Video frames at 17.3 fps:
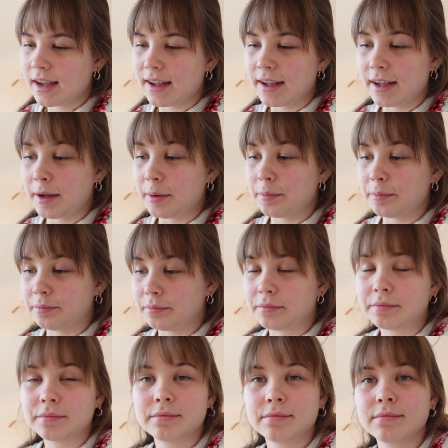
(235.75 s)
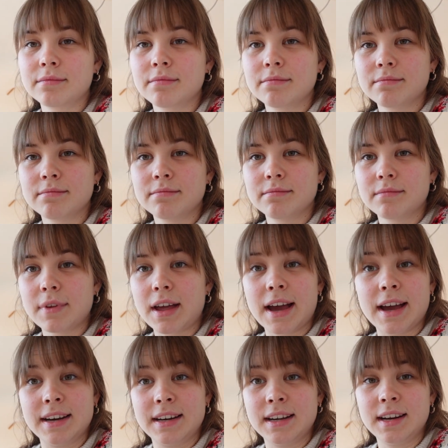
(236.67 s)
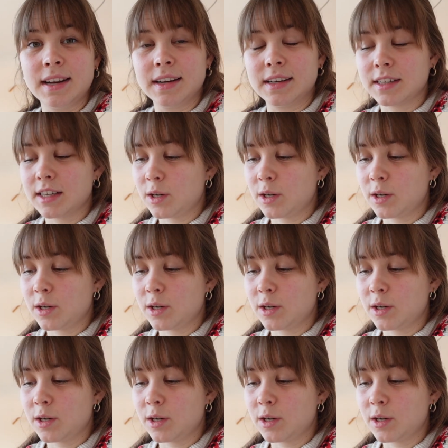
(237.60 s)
I did it.